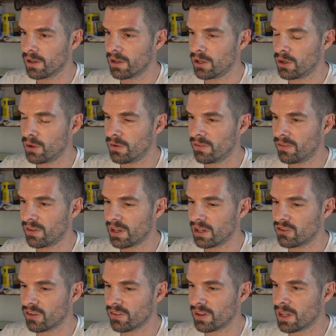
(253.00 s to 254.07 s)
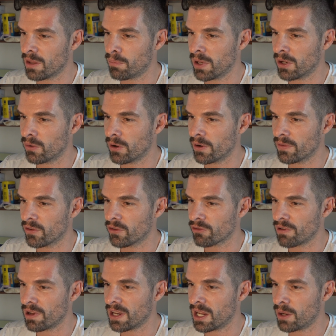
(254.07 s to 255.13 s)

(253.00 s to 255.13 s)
You can see it just in the middle of the screen here.